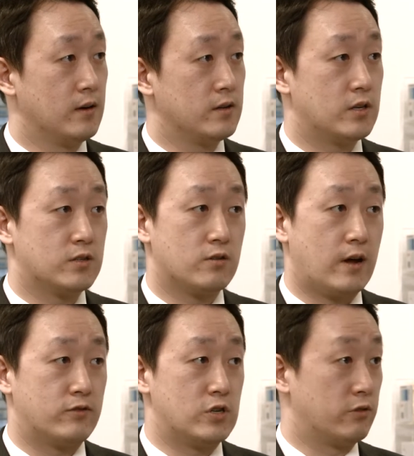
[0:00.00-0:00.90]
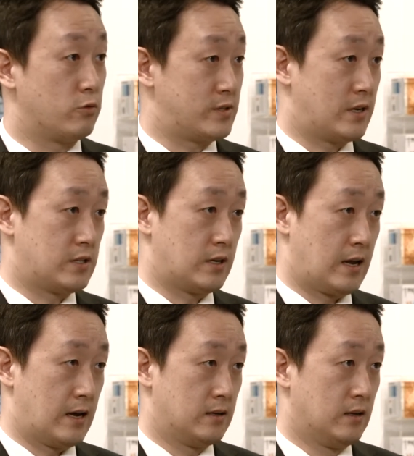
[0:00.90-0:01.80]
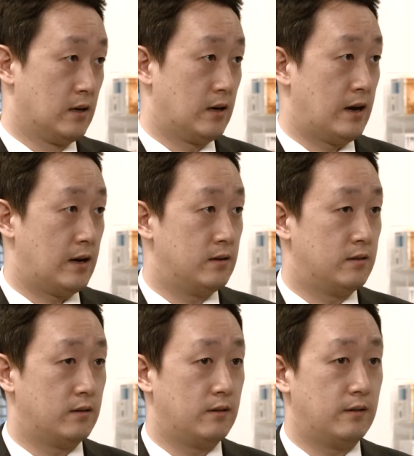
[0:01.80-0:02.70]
she's going to have gingival recession again. And